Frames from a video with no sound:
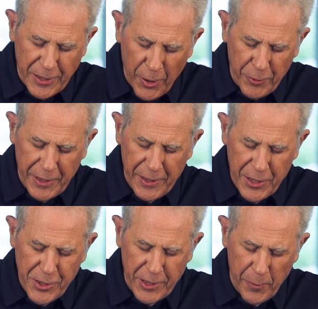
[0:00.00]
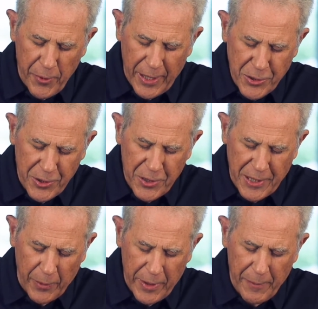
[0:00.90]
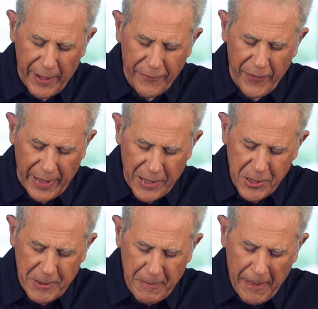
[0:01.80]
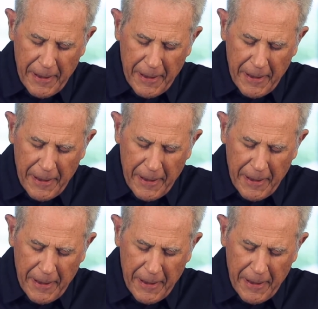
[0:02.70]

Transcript: the loneliness, the depressions that we might face,